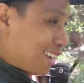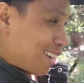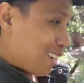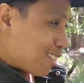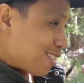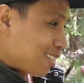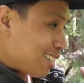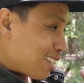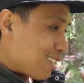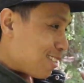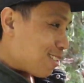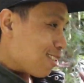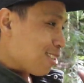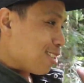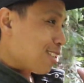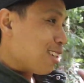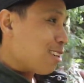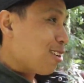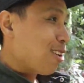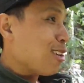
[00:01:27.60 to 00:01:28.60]
here's what's
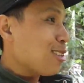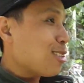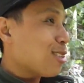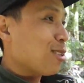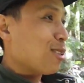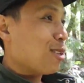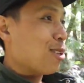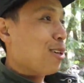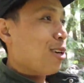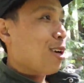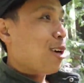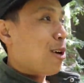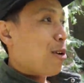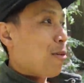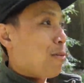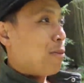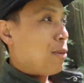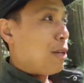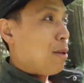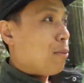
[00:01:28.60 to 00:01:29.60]
interesting also, no?
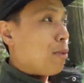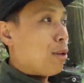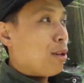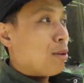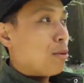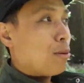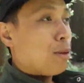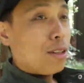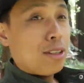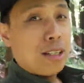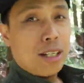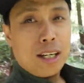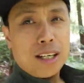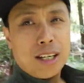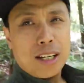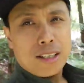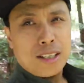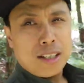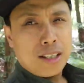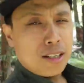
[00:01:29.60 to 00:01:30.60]
People would say
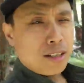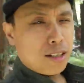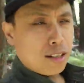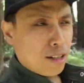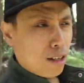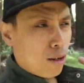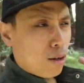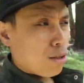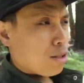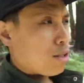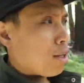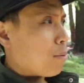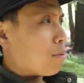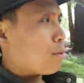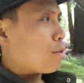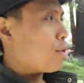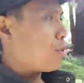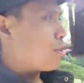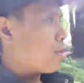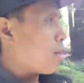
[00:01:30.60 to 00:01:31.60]
that since it's a consumption